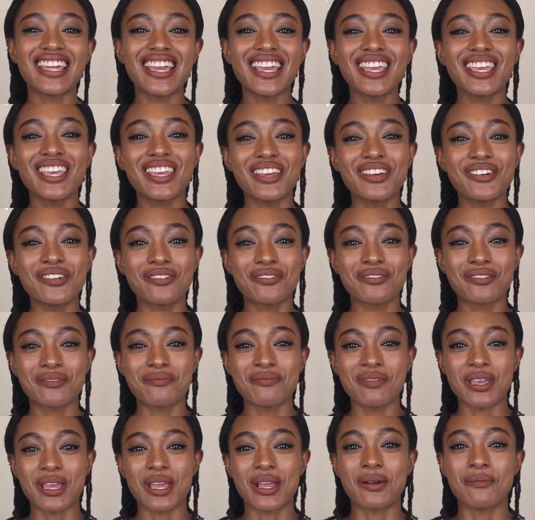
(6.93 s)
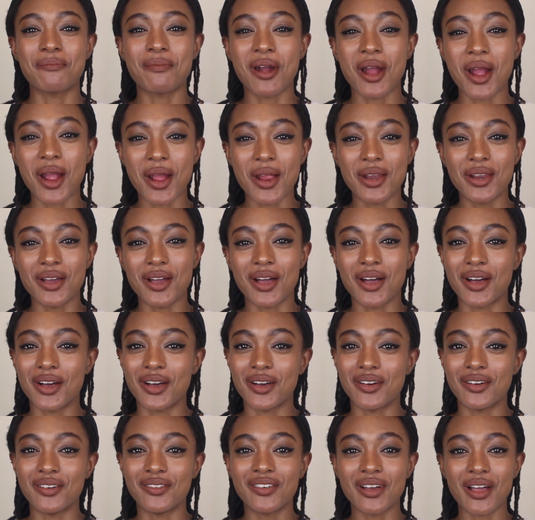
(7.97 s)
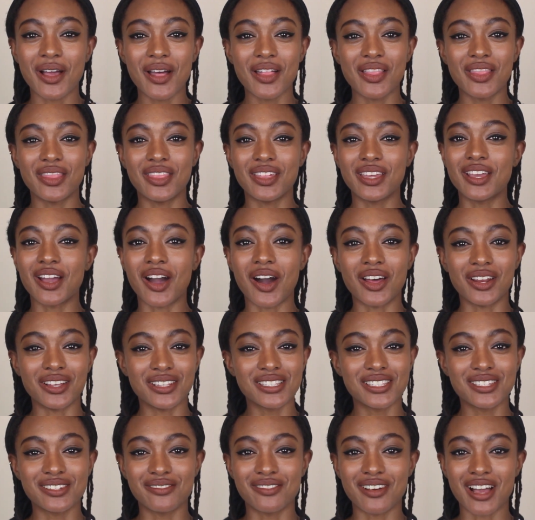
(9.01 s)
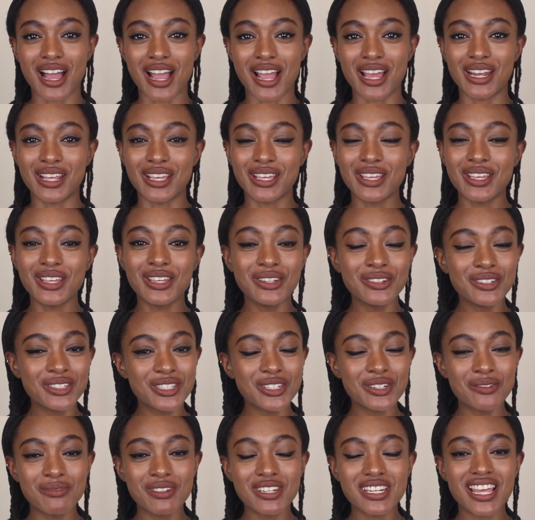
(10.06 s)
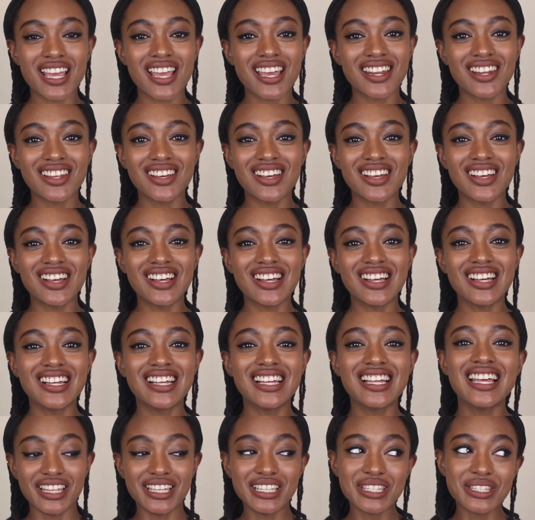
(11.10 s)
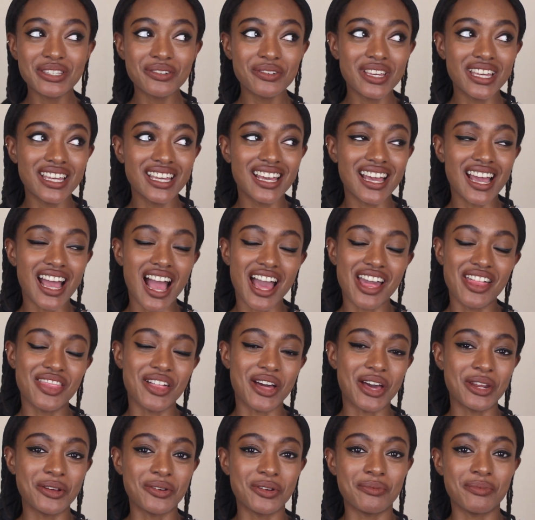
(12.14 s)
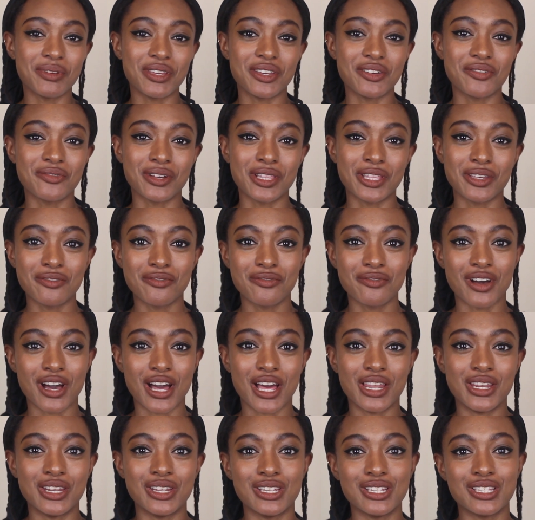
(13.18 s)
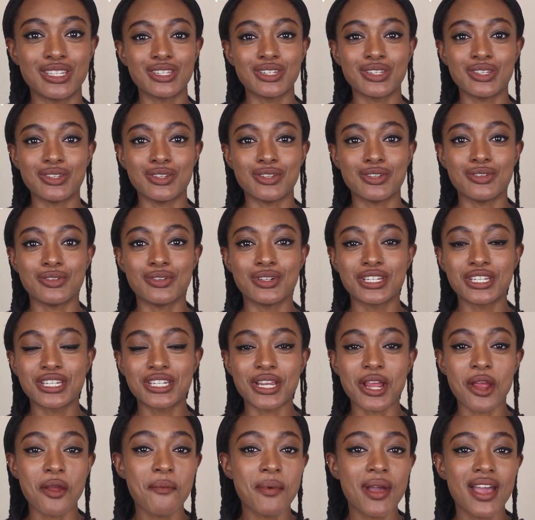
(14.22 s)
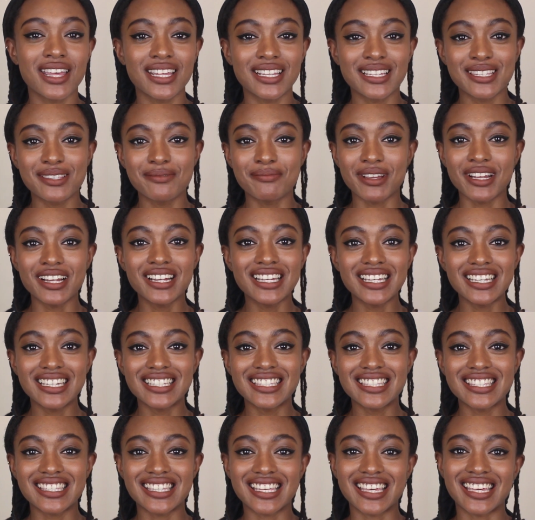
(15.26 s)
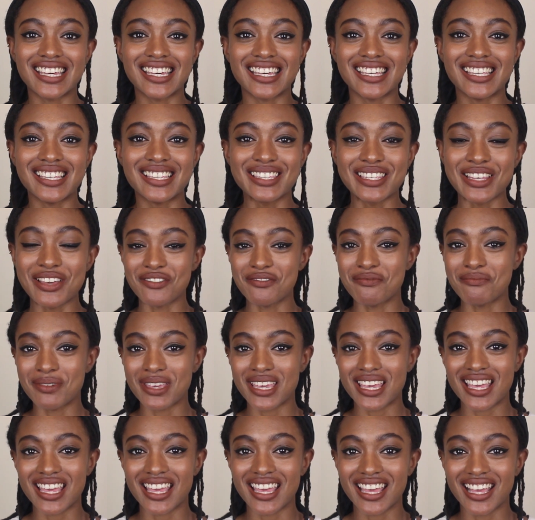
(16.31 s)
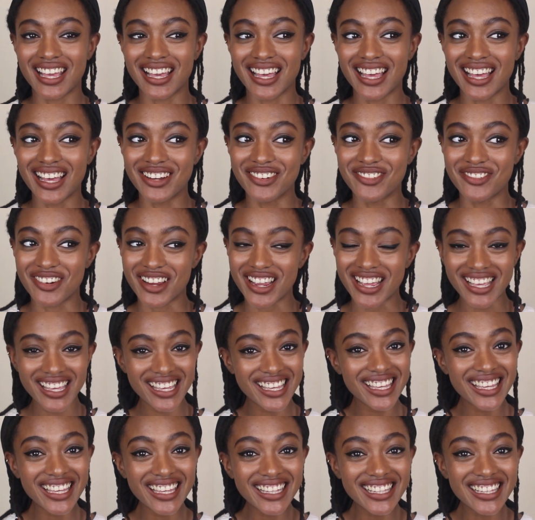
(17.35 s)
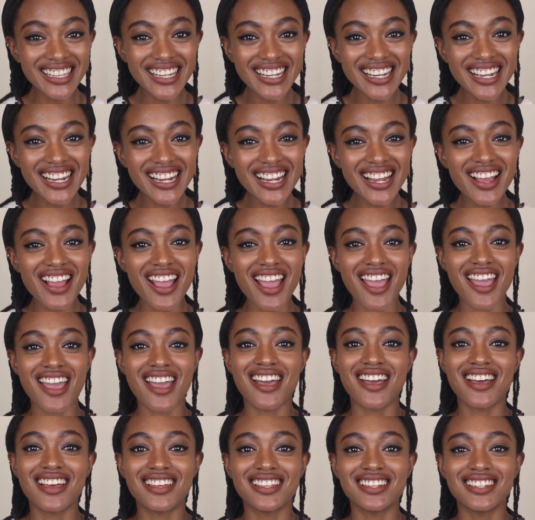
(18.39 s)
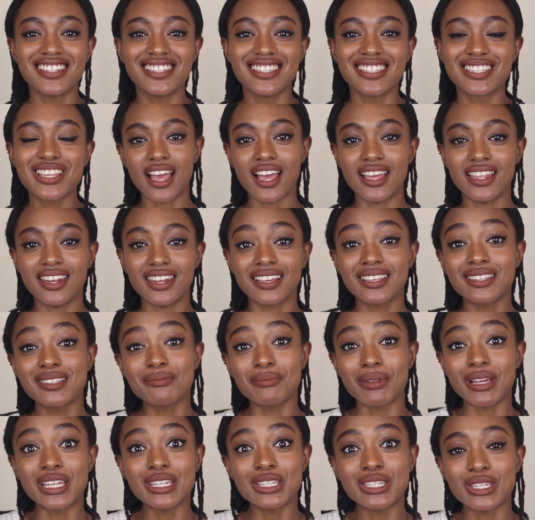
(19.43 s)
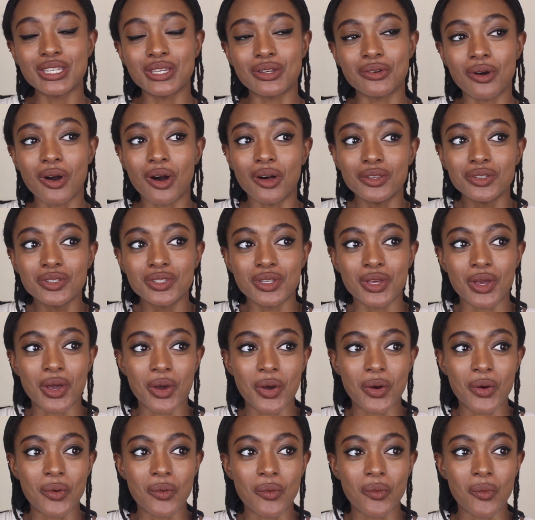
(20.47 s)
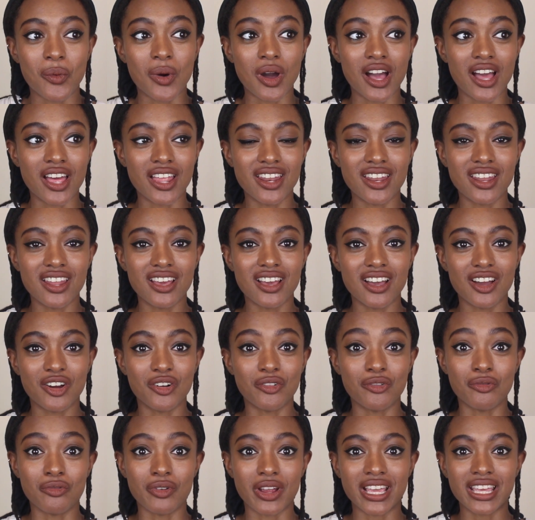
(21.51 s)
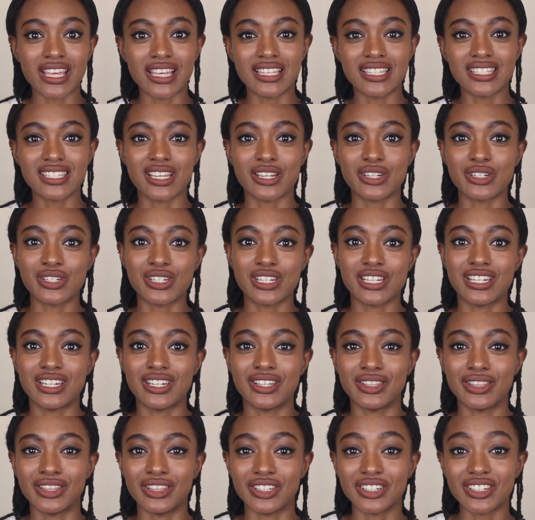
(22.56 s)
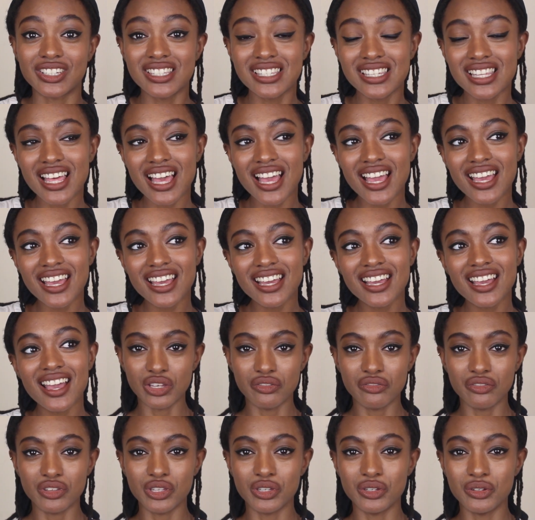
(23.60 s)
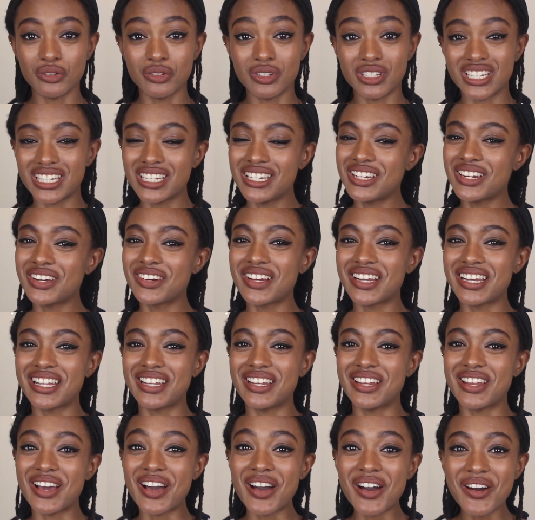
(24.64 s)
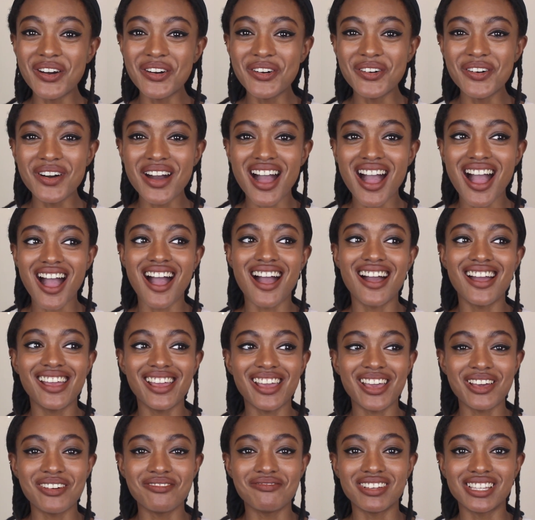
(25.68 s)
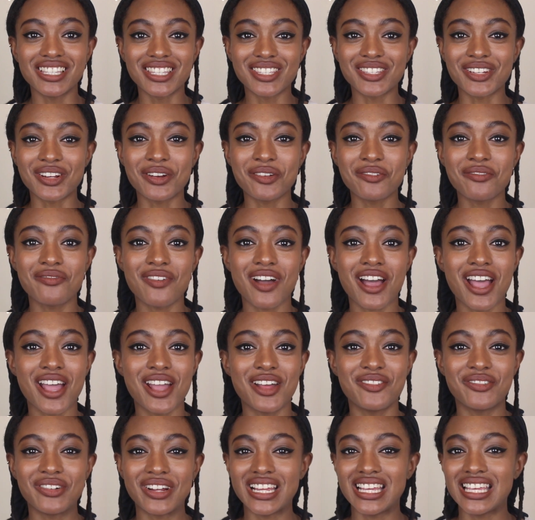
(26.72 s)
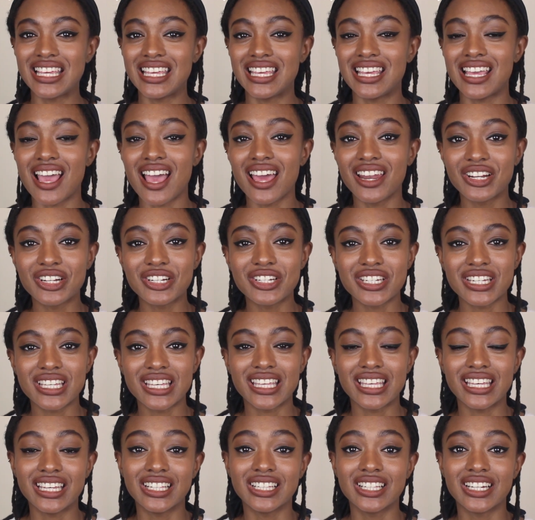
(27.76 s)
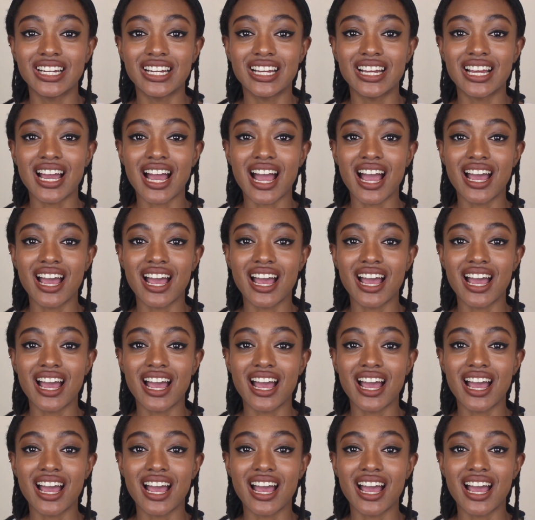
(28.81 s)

Thank you for being a part of the Goddess Divine YouTube channel. This week, I thought it would be really fun to share my experiences of being a Reiki healer and, and explain to you also what a Reiki session looks like. If you didn't already know, I am a certified Reiki energy healer.